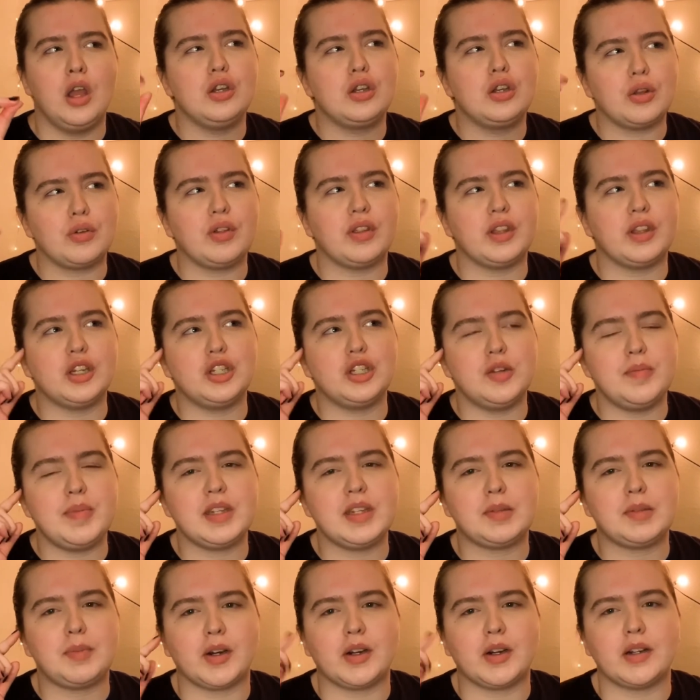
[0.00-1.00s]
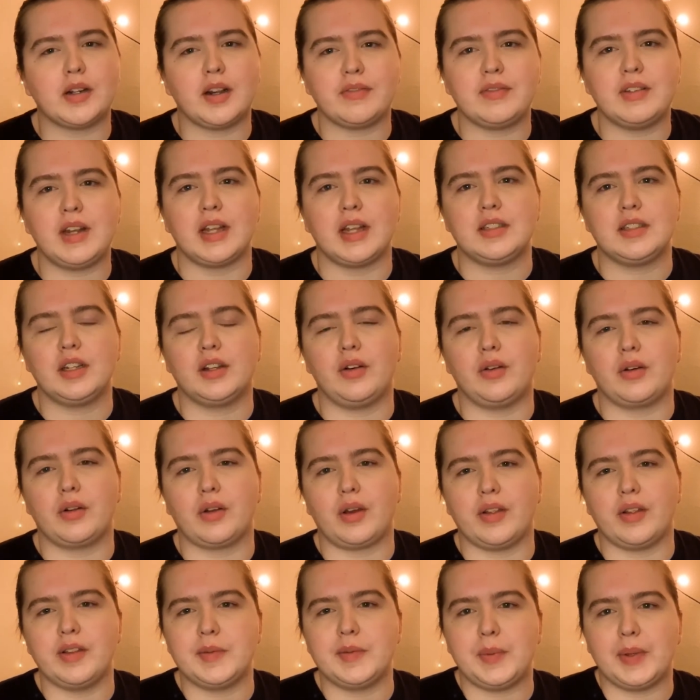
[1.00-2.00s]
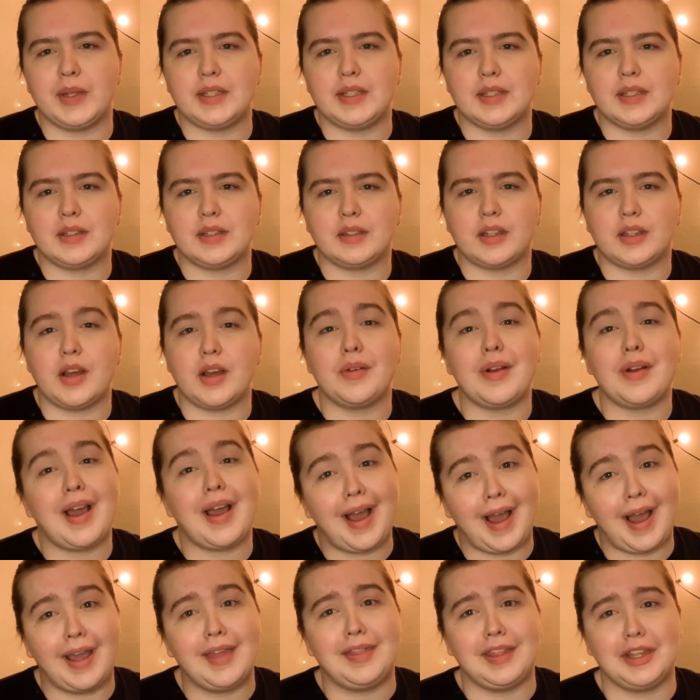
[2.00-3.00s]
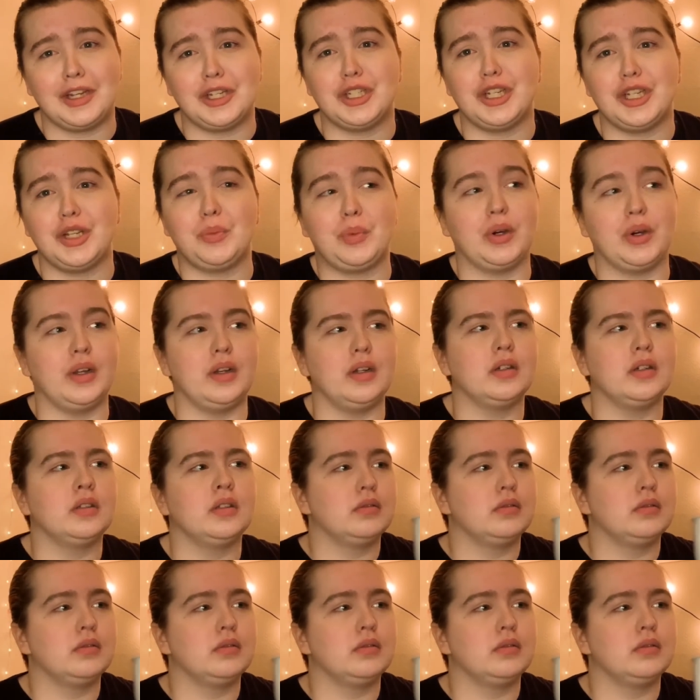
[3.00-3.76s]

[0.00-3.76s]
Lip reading: don't you think she'd be smart enough not to go to all these places alone? I think she would.